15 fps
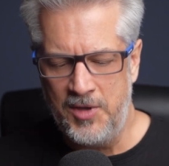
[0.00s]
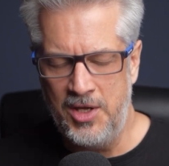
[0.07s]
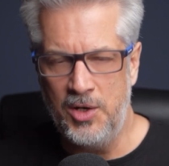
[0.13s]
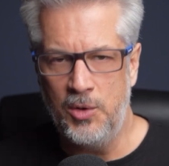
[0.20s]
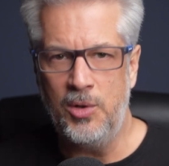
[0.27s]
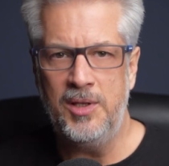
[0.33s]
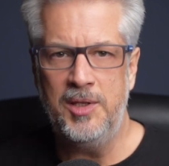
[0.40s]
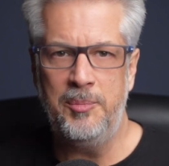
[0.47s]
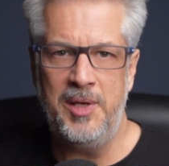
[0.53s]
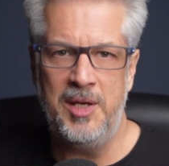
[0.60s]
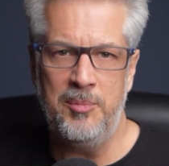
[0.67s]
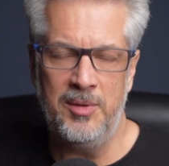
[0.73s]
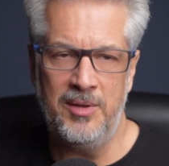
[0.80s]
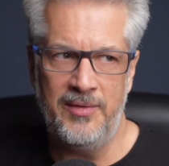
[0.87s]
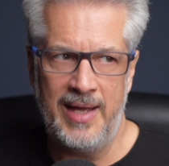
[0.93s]
all the
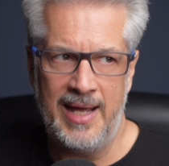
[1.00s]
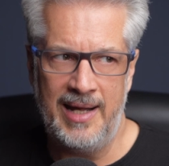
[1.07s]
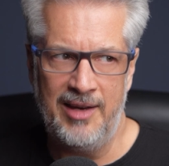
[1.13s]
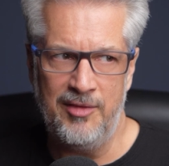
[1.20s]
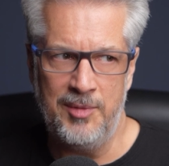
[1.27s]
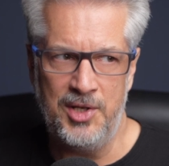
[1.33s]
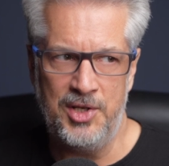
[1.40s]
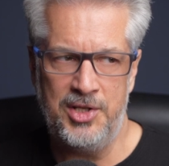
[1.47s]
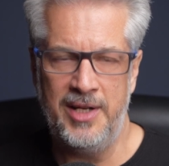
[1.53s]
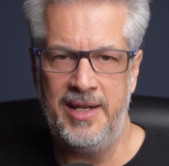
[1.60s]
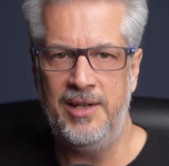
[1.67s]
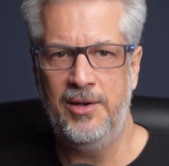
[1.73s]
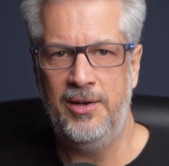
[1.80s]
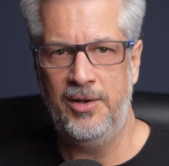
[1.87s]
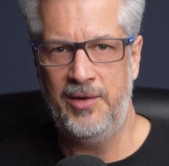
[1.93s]
people that have been
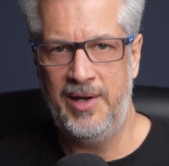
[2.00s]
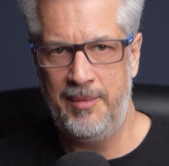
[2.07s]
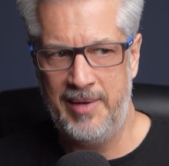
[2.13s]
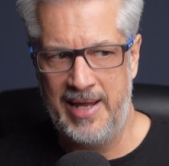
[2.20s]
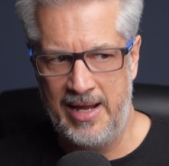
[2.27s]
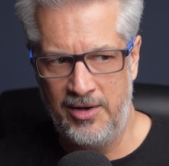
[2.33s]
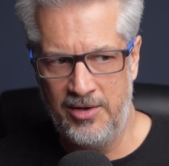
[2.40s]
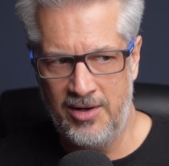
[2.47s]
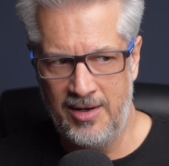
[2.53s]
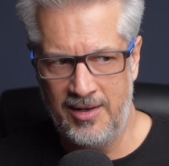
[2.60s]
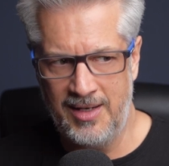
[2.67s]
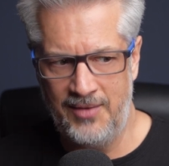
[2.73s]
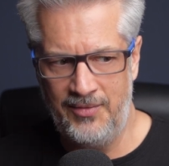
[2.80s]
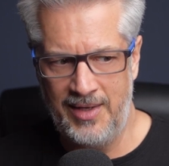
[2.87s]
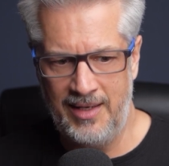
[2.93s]
shitting on Graham
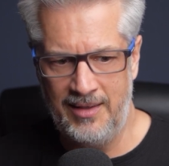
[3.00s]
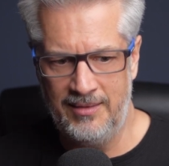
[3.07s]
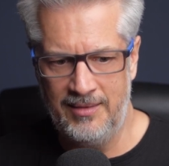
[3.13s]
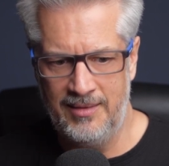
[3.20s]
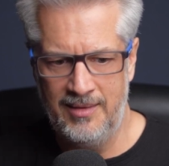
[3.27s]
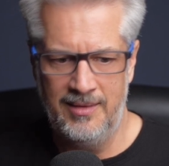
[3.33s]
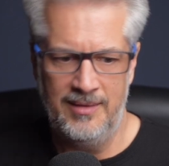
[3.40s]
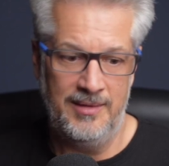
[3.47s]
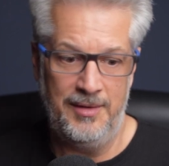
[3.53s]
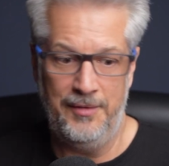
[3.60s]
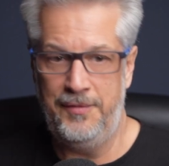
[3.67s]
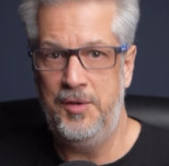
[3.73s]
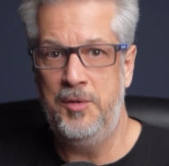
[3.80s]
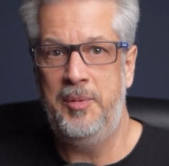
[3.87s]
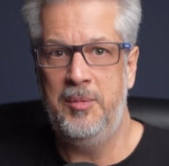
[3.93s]
Hancock and then the
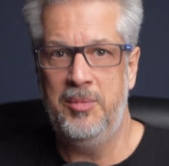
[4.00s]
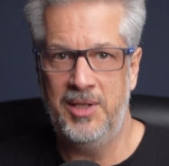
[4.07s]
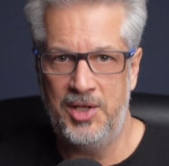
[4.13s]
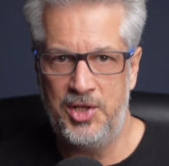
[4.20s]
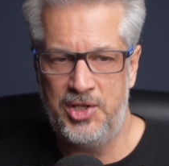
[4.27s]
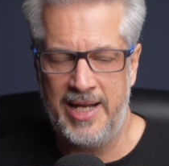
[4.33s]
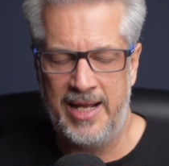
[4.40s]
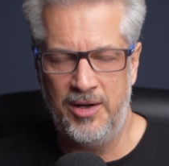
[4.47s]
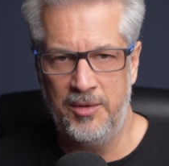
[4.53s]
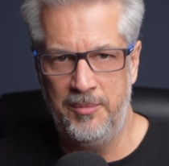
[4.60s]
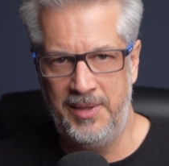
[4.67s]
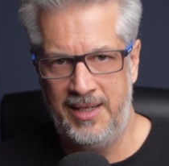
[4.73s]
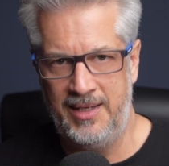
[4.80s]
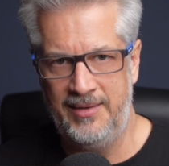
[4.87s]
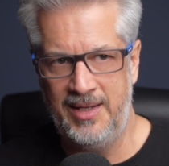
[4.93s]
few people that shat on
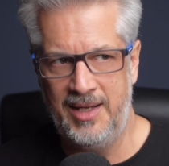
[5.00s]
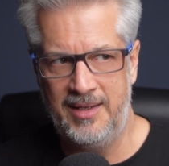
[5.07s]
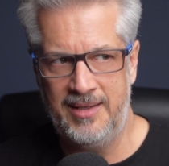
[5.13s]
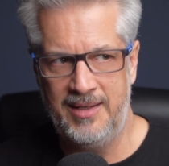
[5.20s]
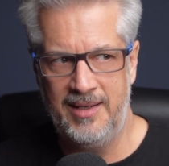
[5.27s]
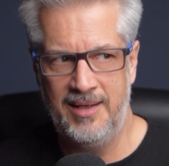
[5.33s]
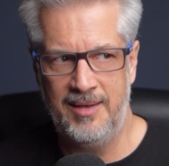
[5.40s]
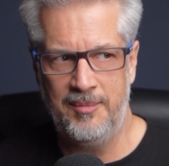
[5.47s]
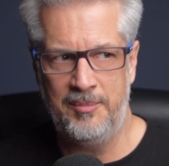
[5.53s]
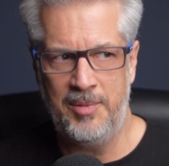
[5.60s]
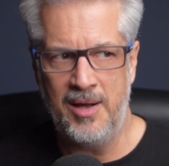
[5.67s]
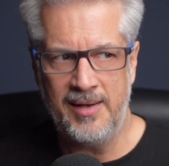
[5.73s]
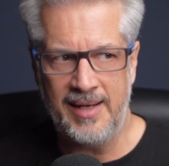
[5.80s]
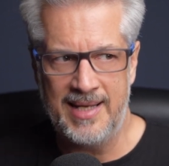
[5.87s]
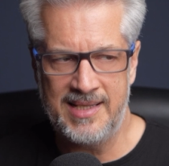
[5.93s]
me in that
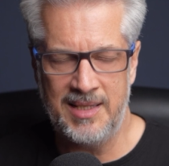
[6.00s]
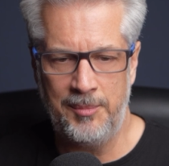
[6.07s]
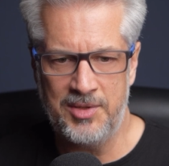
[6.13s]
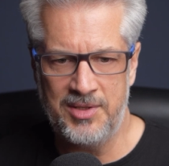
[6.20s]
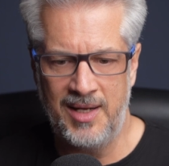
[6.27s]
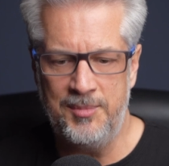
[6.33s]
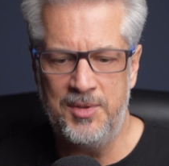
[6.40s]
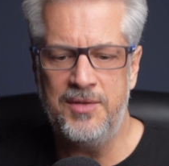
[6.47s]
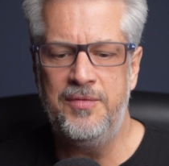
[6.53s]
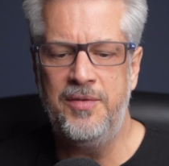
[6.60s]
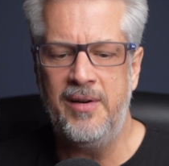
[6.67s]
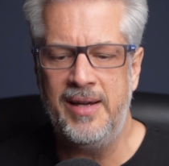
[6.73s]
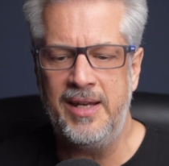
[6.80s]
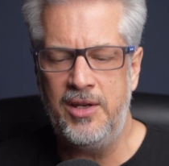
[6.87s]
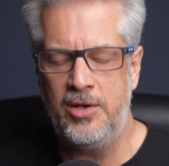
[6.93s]
podcast episode, I'm just
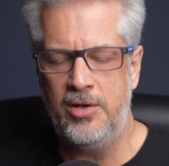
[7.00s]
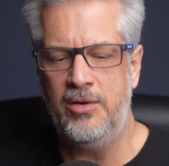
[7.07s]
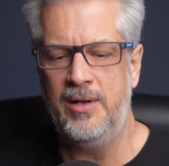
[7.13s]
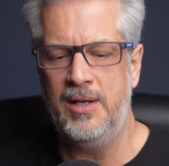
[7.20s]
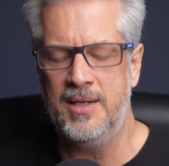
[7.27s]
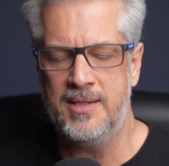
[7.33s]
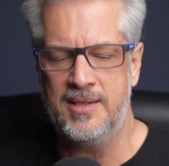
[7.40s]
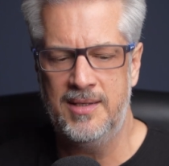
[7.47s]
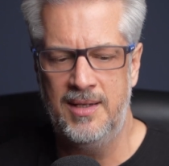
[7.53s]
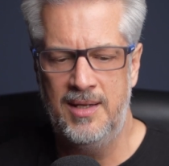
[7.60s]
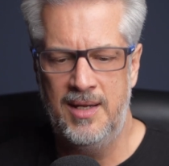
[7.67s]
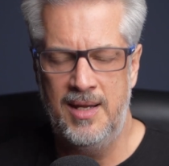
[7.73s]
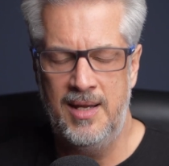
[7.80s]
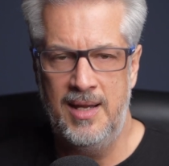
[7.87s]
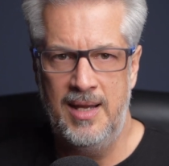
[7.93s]
very curious
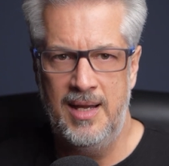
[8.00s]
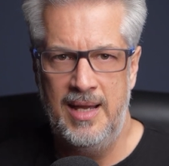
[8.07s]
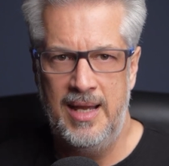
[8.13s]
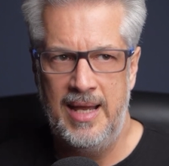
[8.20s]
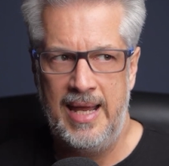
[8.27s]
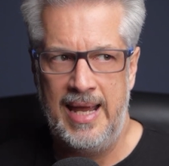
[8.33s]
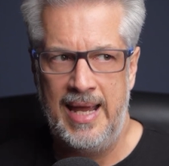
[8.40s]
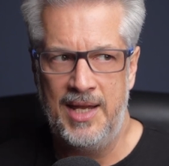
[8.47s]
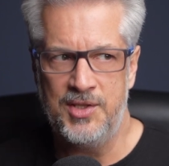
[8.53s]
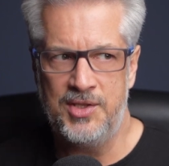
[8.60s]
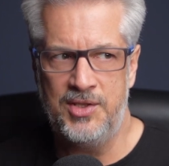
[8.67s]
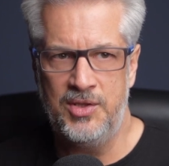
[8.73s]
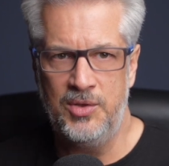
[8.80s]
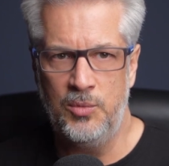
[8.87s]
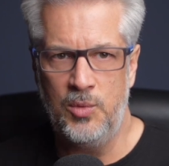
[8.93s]
as
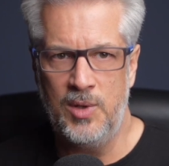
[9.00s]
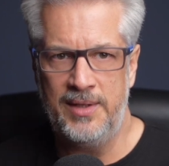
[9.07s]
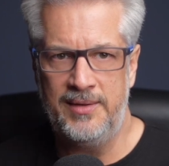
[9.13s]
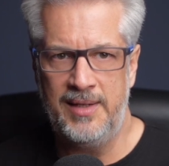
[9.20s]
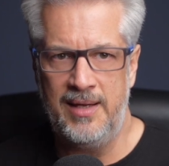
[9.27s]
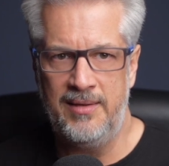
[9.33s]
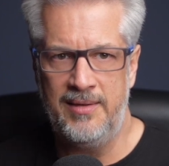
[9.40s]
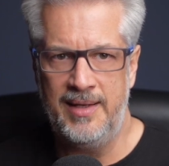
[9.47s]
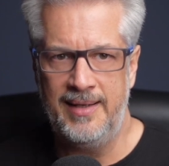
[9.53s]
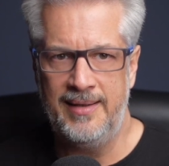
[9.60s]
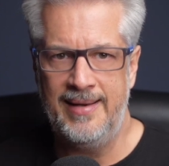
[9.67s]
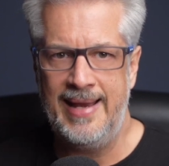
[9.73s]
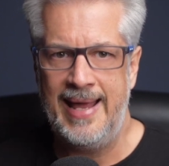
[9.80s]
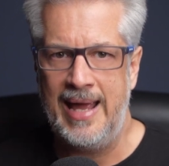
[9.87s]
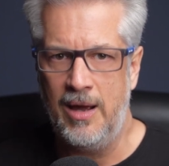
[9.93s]
to what they think
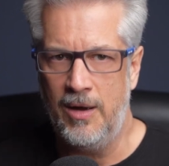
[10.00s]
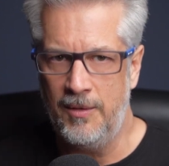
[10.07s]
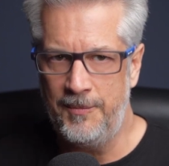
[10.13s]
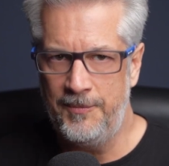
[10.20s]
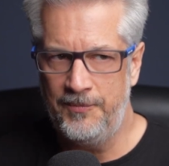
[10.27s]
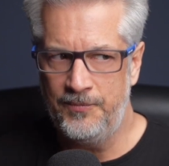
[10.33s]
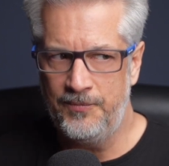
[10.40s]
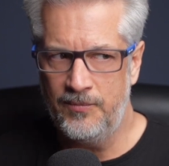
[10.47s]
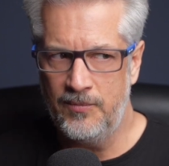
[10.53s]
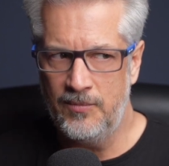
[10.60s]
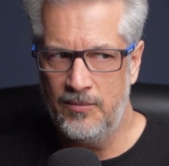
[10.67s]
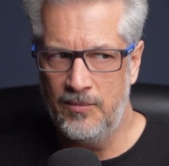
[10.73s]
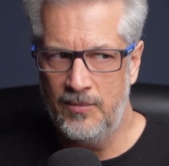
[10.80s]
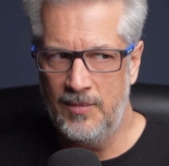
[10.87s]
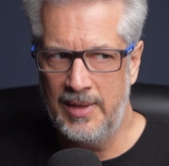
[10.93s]
now.
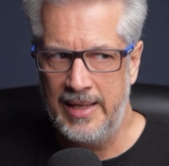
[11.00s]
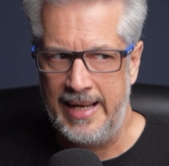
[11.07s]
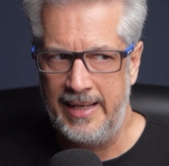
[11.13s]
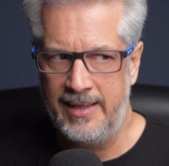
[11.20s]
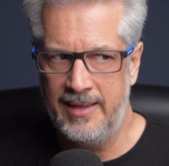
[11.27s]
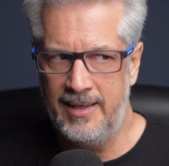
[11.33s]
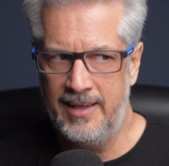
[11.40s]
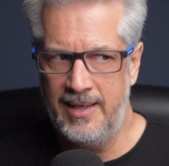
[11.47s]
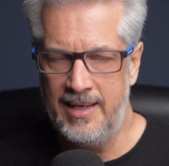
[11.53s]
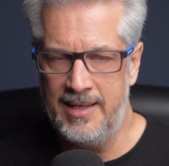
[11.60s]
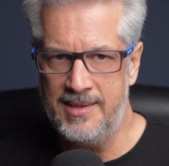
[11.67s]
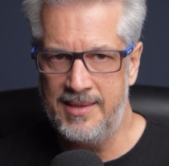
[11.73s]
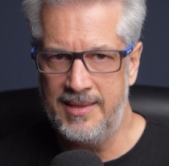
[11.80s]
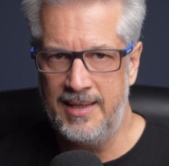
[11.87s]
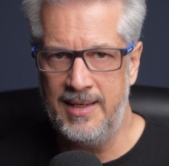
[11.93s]
Like,
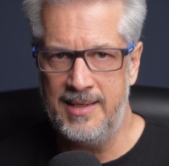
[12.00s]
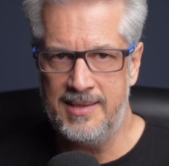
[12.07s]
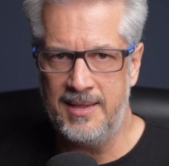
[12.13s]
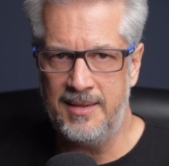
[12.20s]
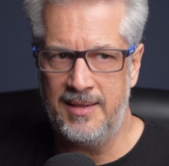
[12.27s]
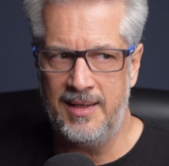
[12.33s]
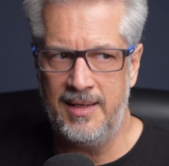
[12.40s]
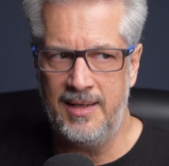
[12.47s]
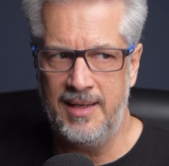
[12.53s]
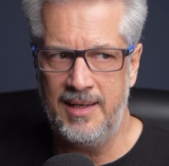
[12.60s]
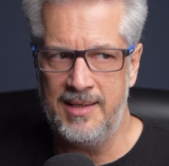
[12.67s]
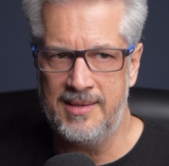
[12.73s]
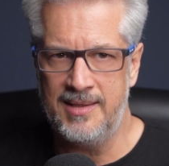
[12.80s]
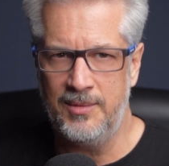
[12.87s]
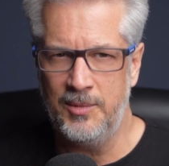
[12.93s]

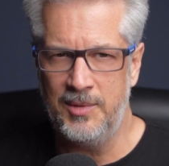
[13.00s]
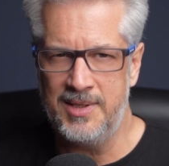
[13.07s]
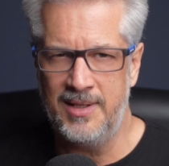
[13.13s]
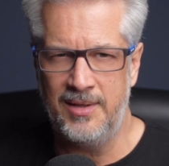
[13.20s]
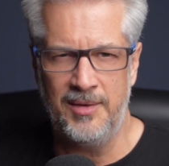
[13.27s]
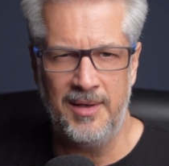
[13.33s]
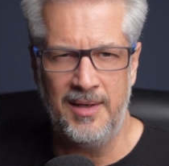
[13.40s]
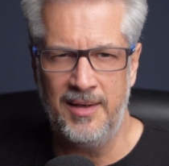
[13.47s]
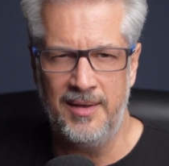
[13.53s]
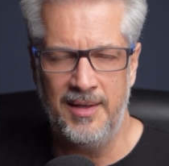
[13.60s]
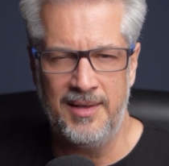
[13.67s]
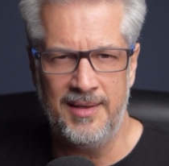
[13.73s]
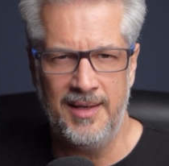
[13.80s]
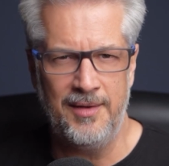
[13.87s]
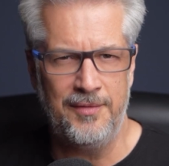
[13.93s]
was there
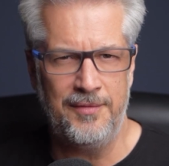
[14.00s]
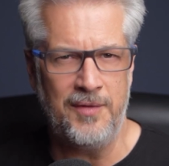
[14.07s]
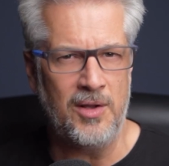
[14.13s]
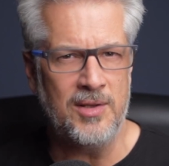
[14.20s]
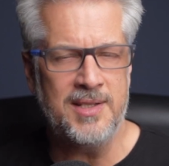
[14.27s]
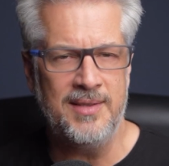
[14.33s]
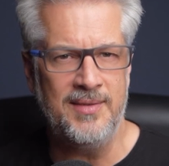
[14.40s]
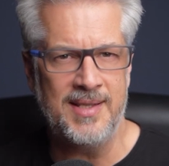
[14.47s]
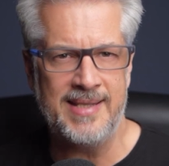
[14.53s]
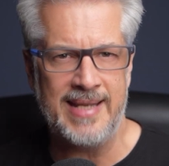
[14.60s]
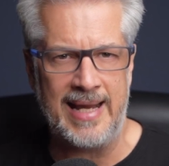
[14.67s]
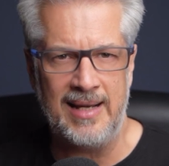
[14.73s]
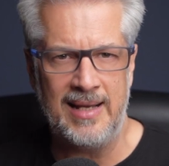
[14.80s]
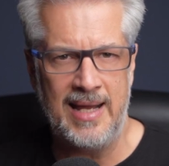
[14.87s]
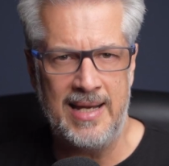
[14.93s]
a fault in the
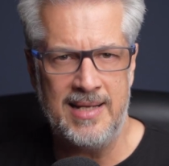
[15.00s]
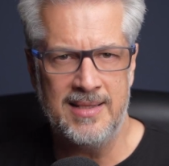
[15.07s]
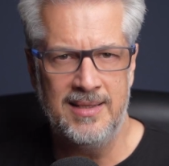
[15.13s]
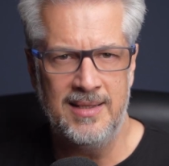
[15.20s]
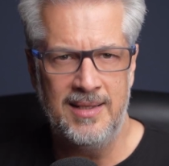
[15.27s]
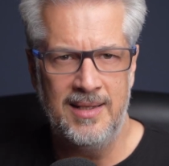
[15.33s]
satellite?